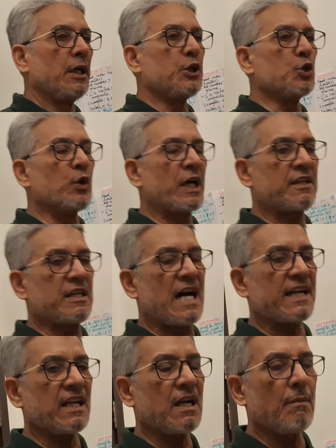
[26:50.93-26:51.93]
you are
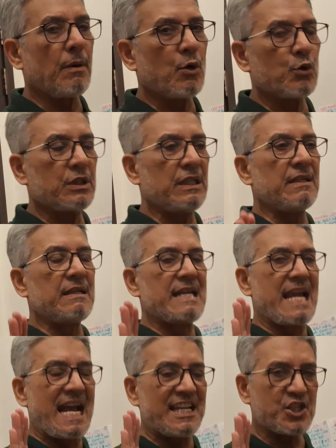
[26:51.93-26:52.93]
talking about the
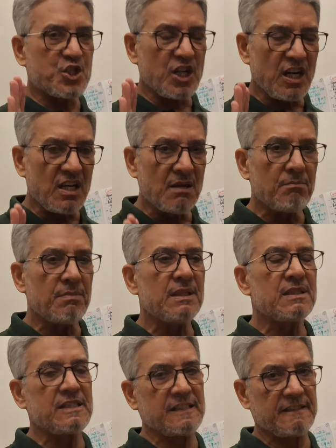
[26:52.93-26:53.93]
natural
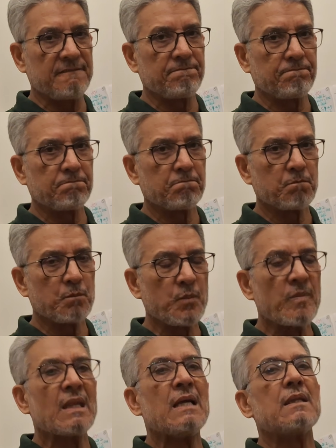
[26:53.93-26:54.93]
numbers,
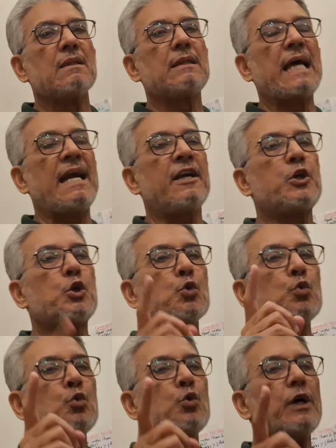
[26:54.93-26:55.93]
then
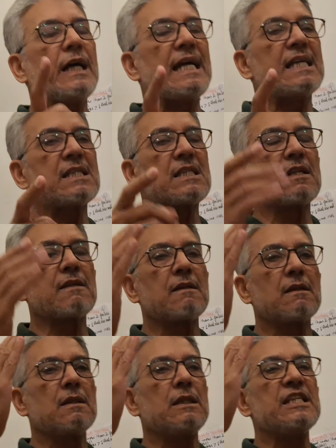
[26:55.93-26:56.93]
2 is
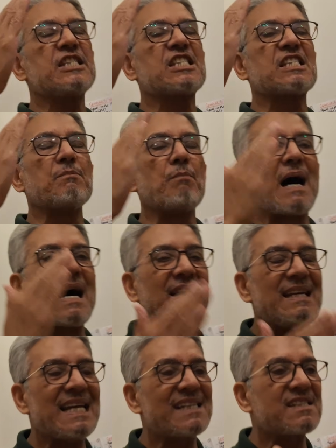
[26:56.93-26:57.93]
the
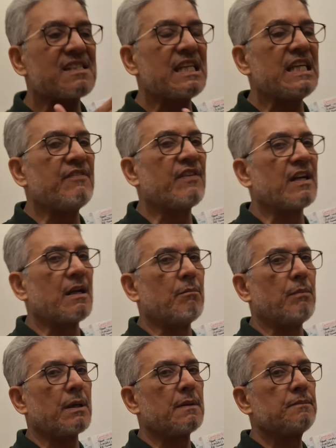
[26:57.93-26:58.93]
smallest even
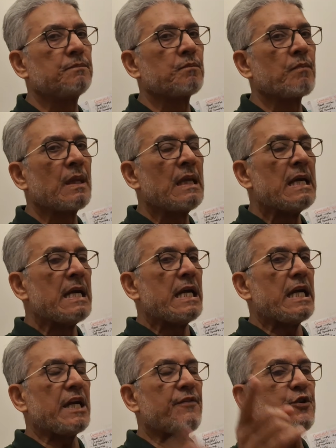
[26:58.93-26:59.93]
number.
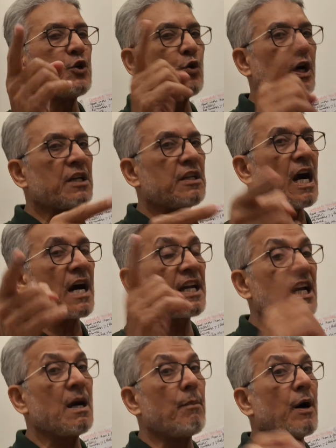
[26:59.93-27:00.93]
If you are
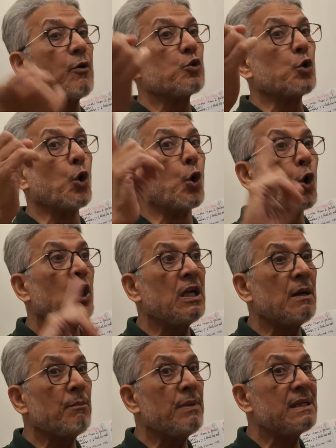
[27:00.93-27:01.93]
talking about whole
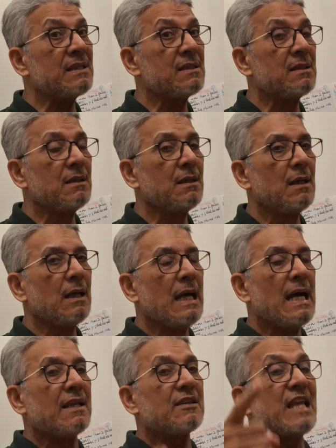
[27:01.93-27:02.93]
numbers,
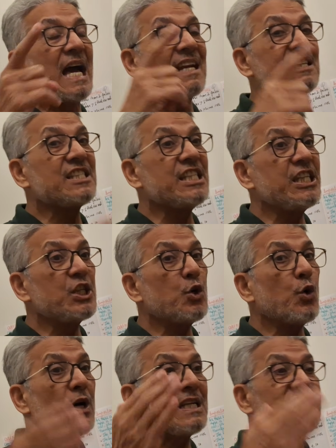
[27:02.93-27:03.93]
then
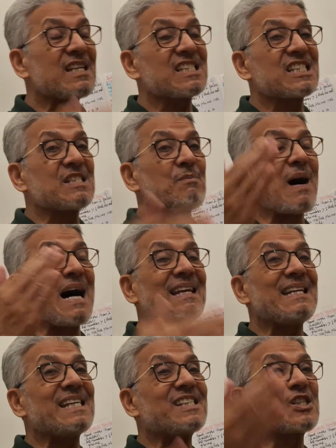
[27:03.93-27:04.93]
0 is the
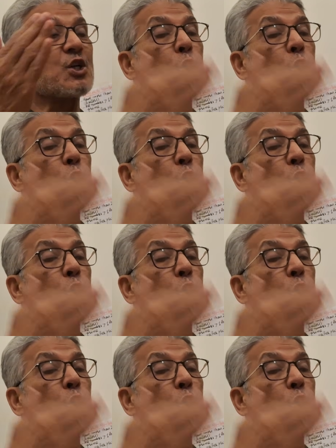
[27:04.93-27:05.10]
smallest